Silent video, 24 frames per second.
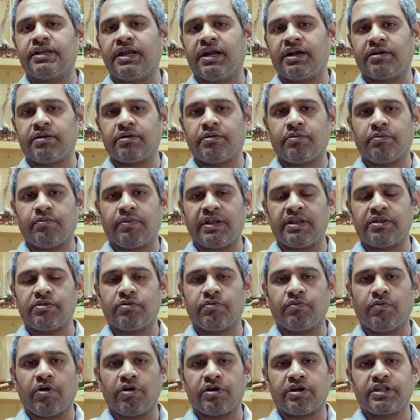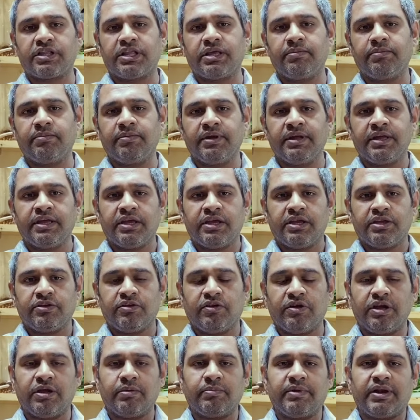that once you water them,
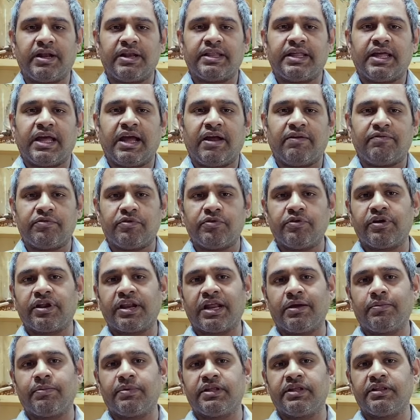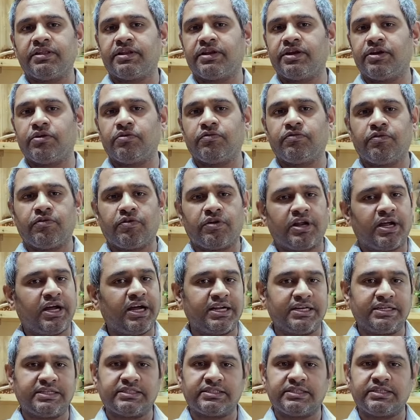your air plants have to dry within 3 to 4
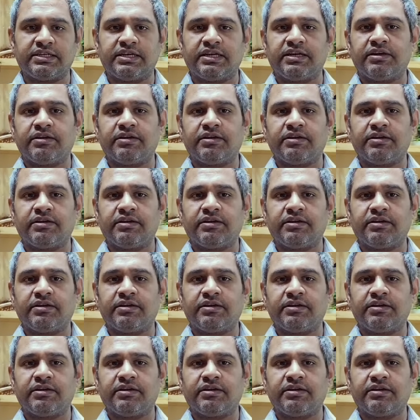hours.